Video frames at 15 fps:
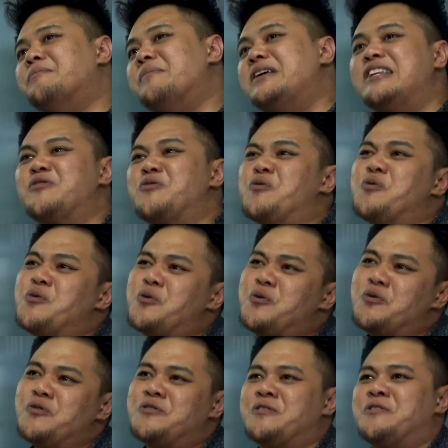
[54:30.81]
meet
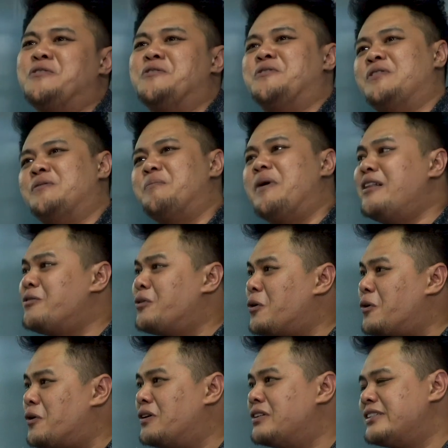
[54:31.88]
gurus or
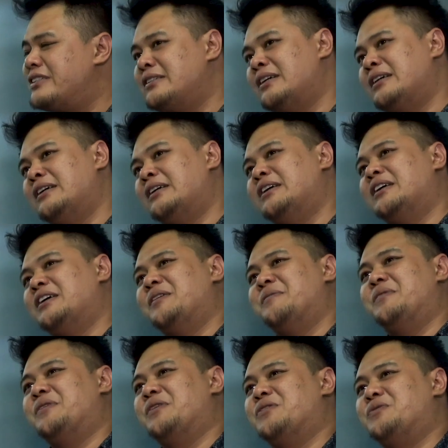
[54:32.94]
mentors,
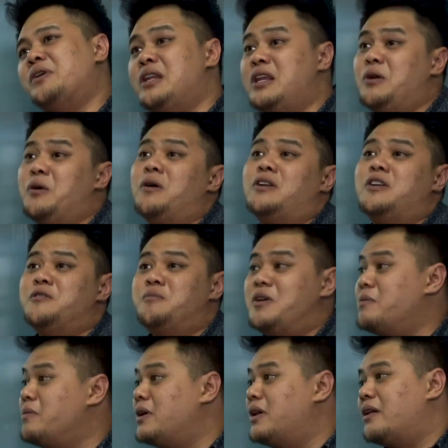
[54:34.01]
because we need all these
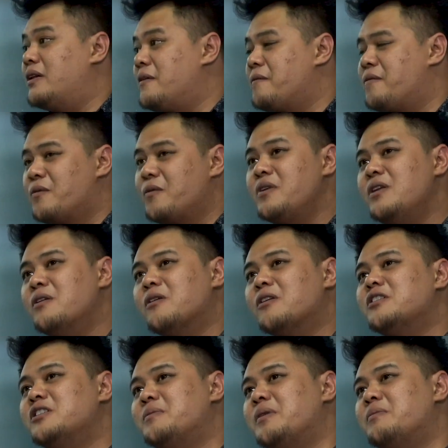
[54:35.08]
people. We need all
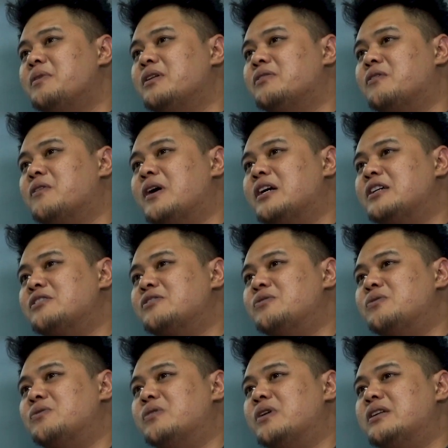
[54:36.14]
these people for us
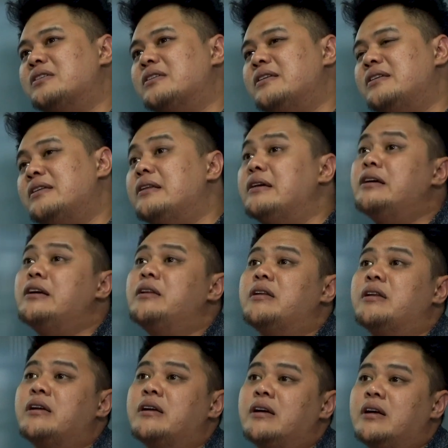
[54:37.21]
to actually learn.
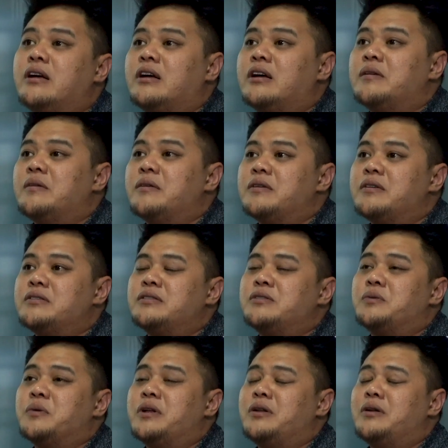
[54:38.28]

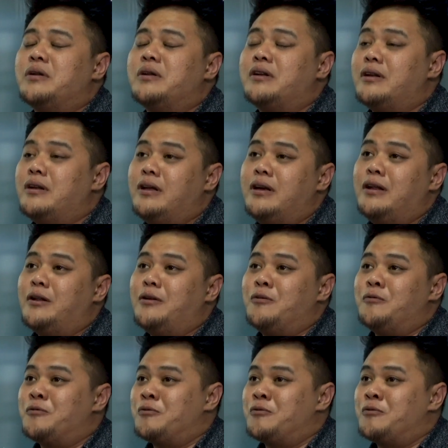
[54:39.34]
Because the day that